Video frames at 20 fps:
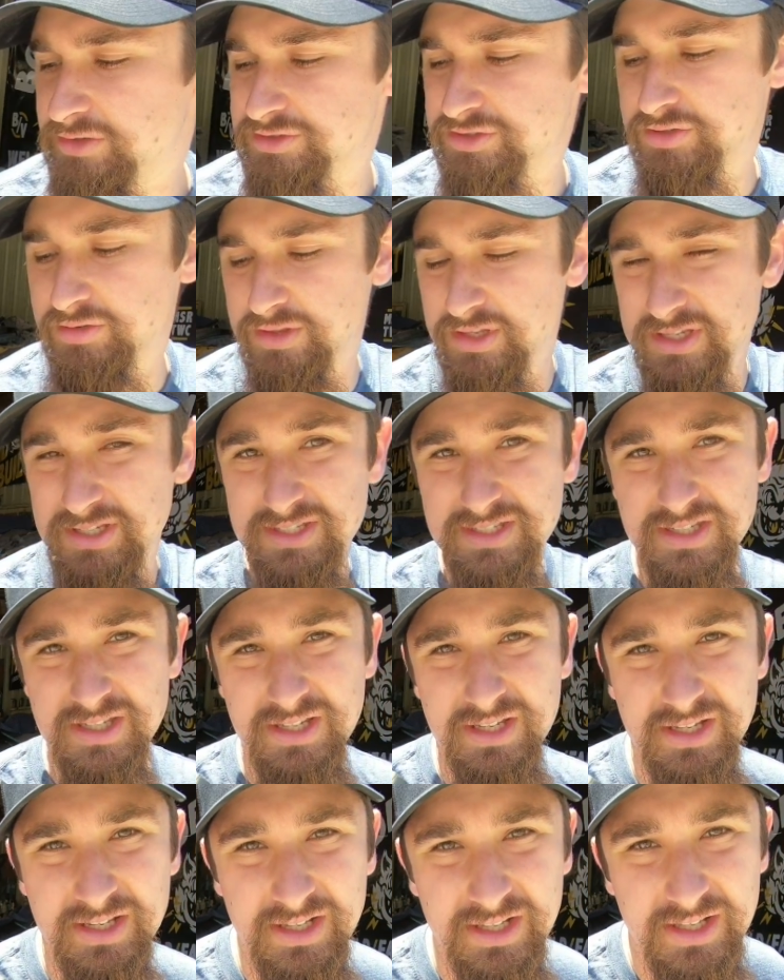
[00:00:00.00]
so this
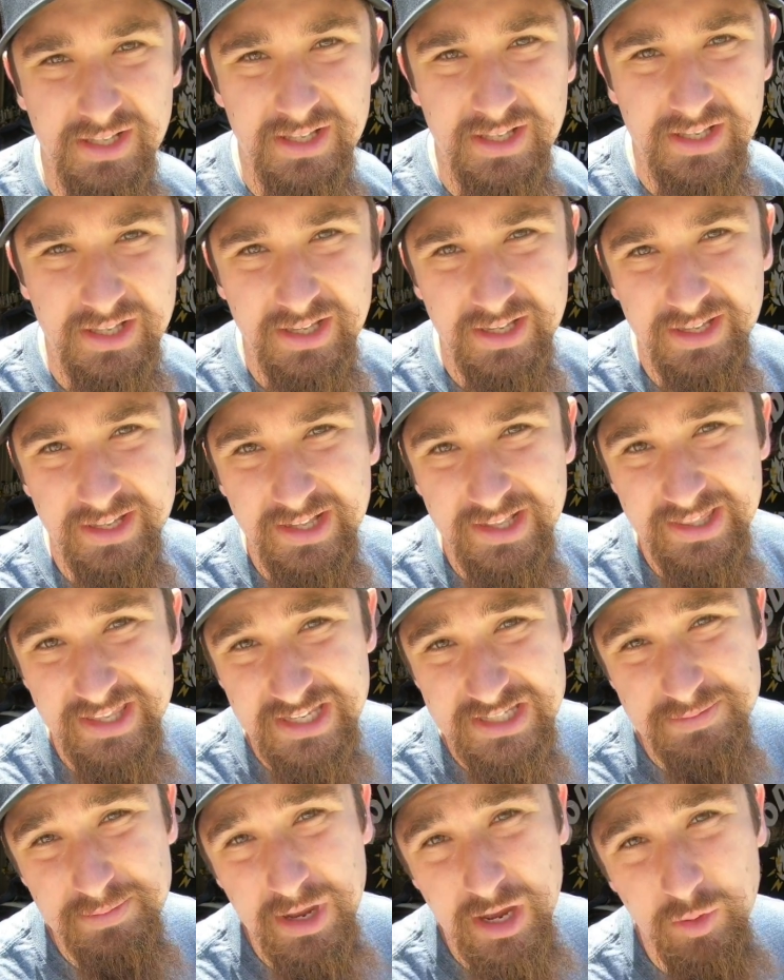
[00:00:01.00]

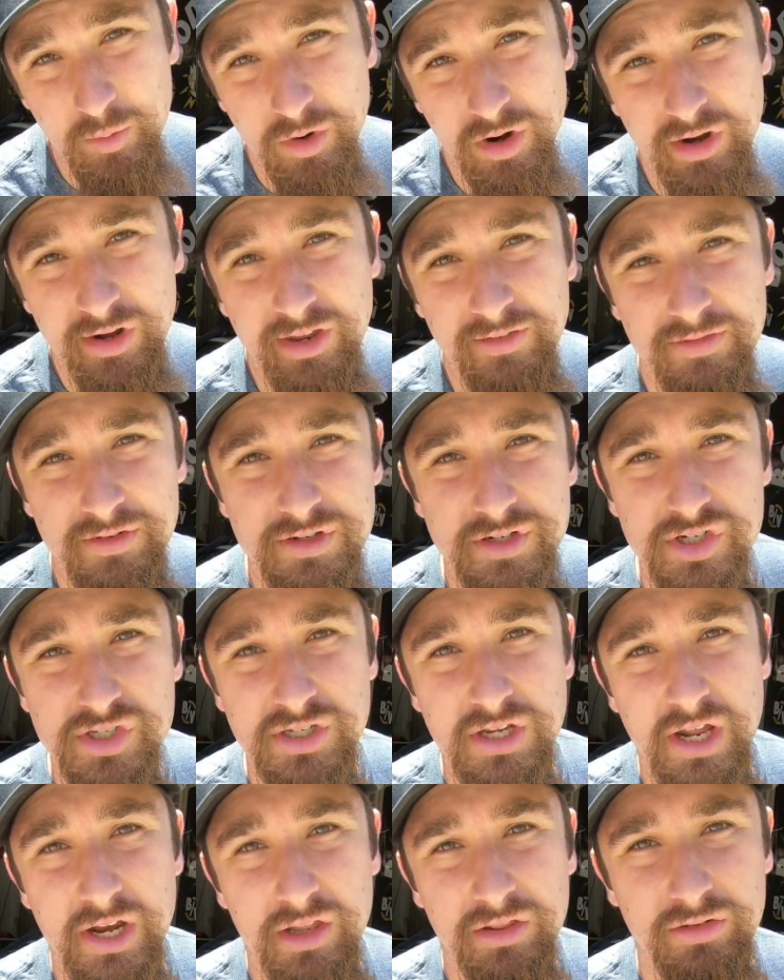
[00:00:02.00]
this might work if you're
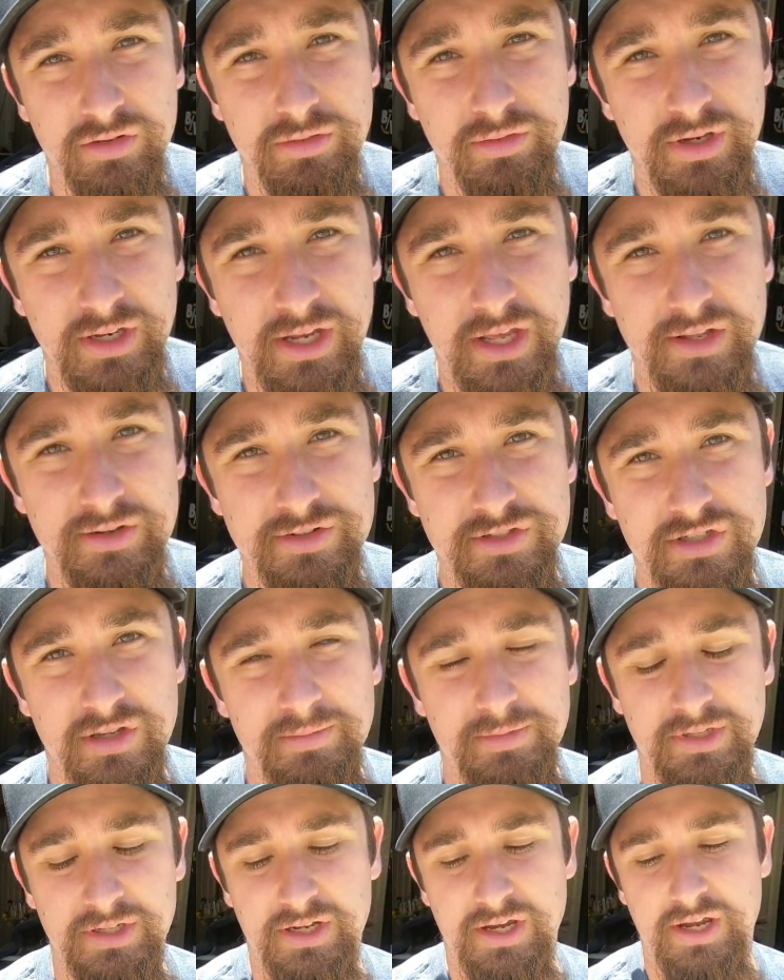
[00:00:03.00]
just kind of throwing together
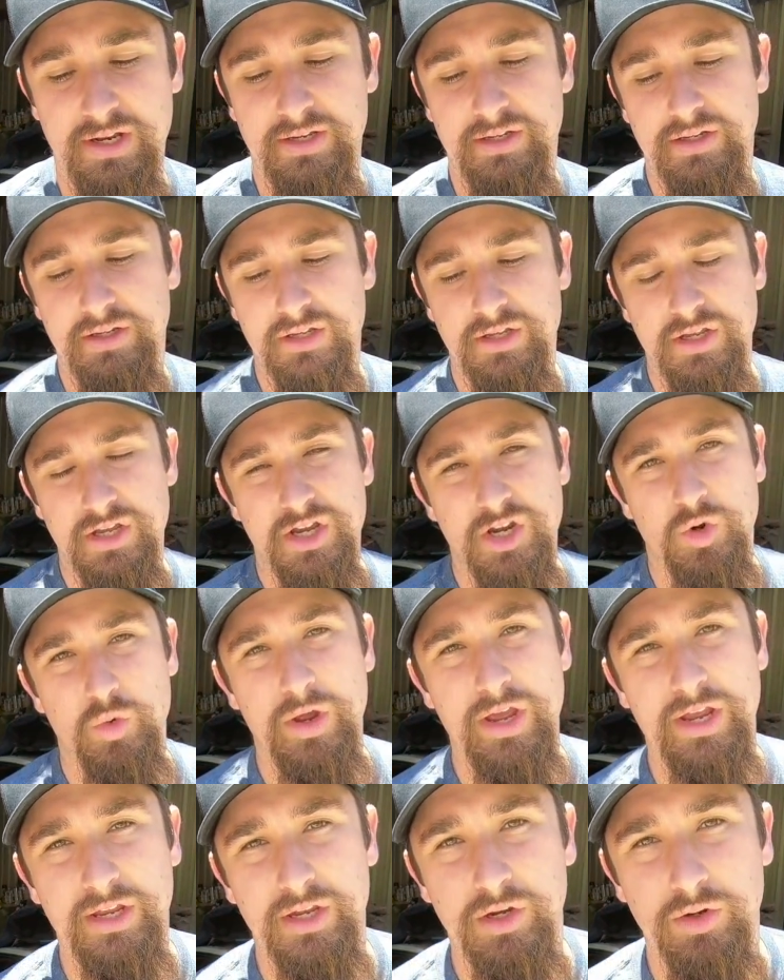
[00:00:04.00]
something kind of
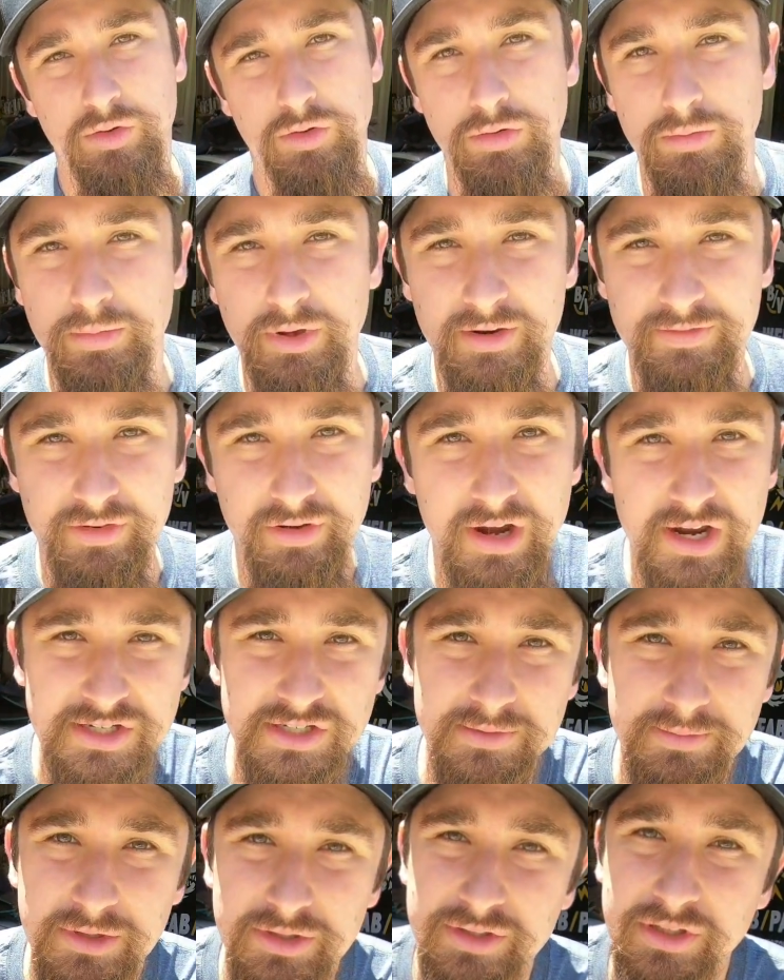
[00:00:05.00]
quick and cool, but if you're
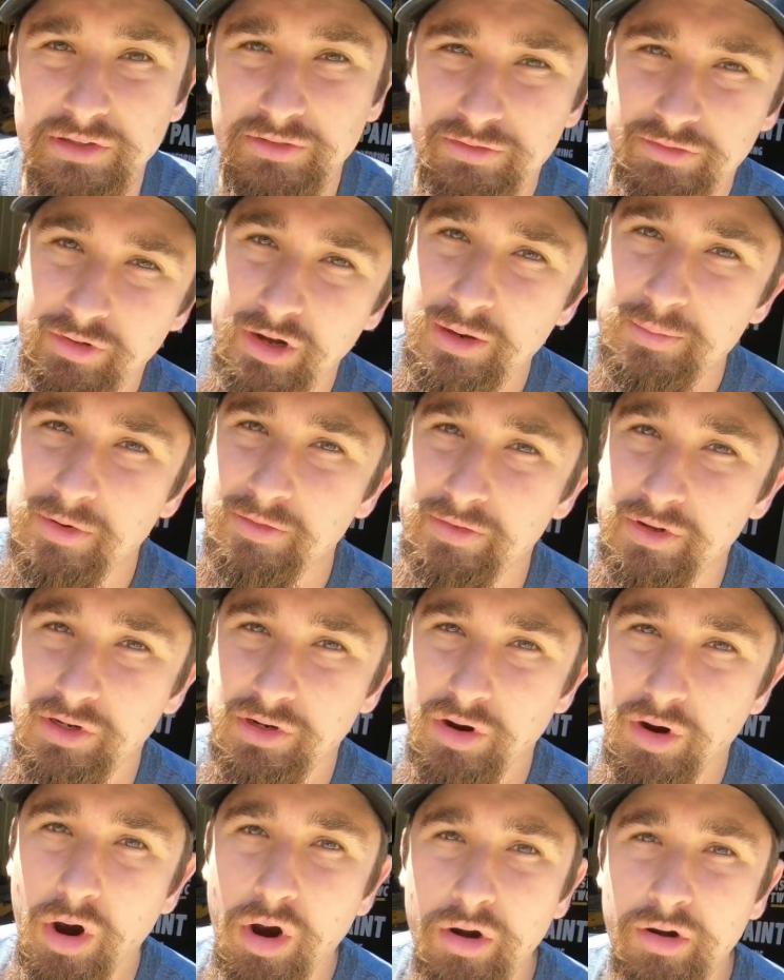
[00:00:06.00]
actually building a frame of a
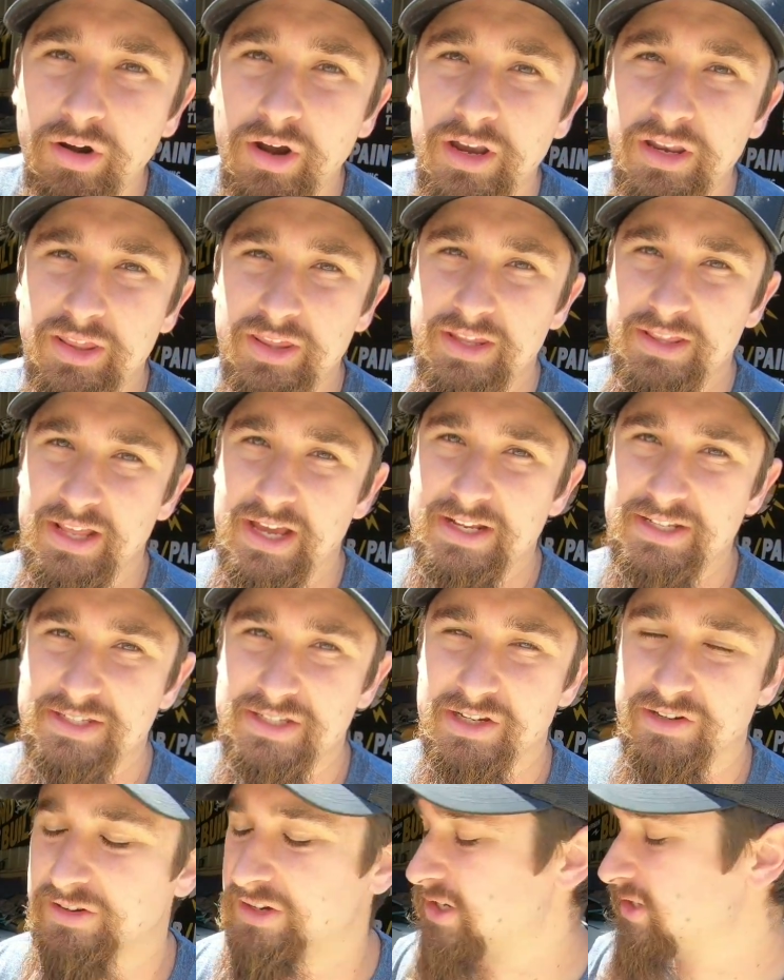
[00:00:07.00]
car or anything that
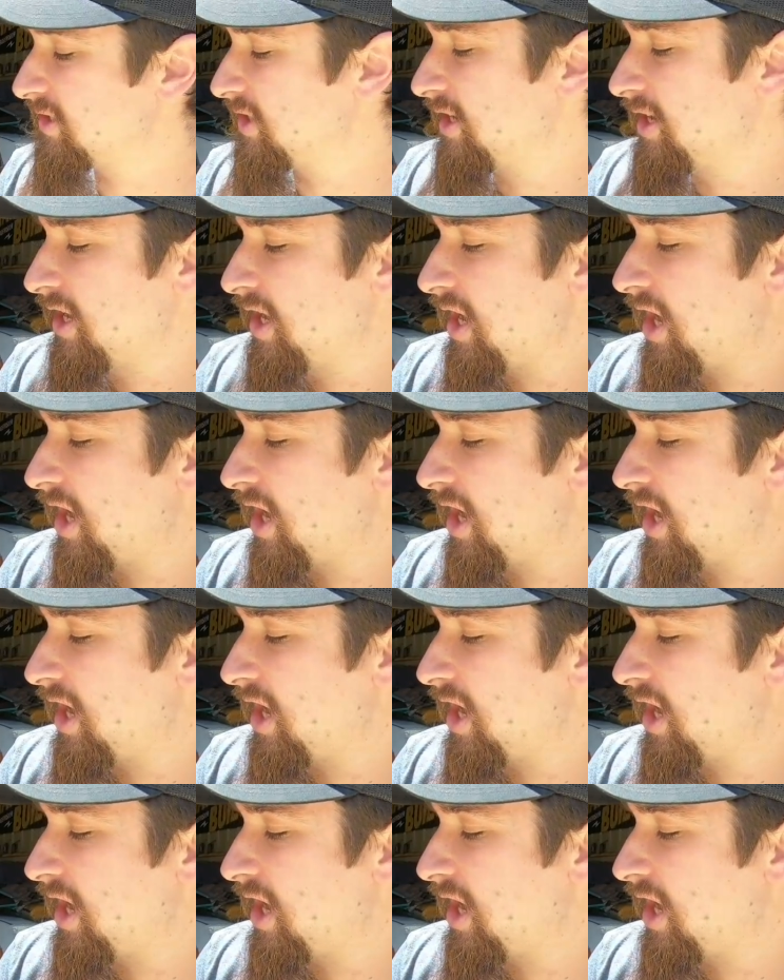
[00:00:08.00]
serious,